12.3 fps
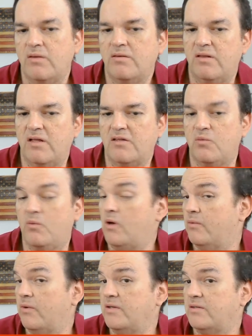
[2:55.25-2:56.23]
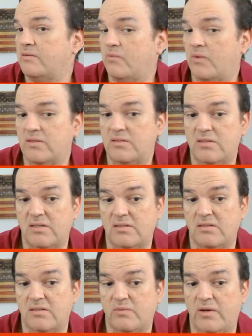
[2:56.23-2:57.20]
So that's one
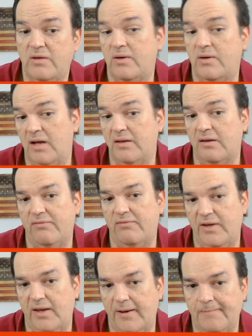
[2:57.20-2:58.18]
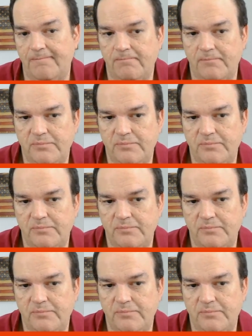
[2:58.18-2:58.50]
instance where you would not go VA.